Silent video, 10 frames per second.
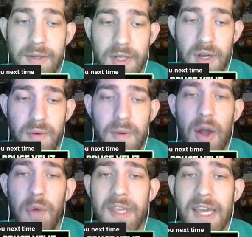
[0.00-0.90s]
So I
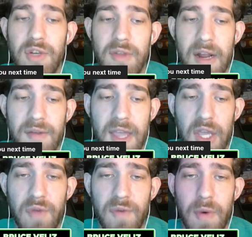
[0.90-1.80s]
hope to catch you there.
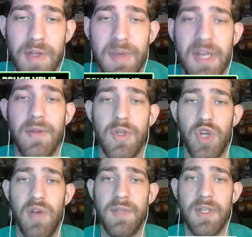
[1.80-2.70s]
Thank you for always being in the
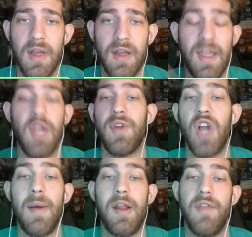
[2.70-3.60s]
streams. Thank you for
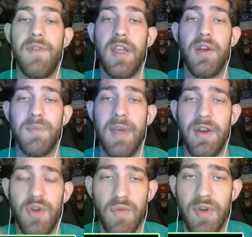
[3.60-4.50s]
commenting on the videos, man.
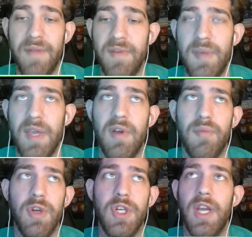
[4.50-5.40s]
You're a real MVP. We
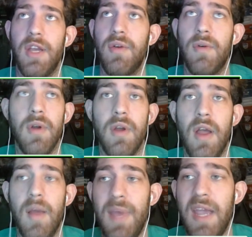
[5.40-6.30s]
appreciate you.
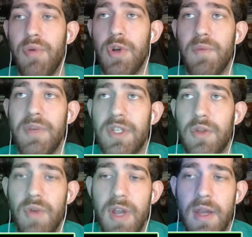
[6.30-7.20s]
Payton Pritchard missed
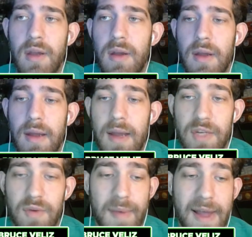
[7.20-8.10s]
three
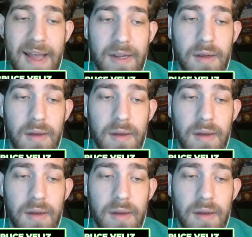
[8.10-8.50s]
as we're back.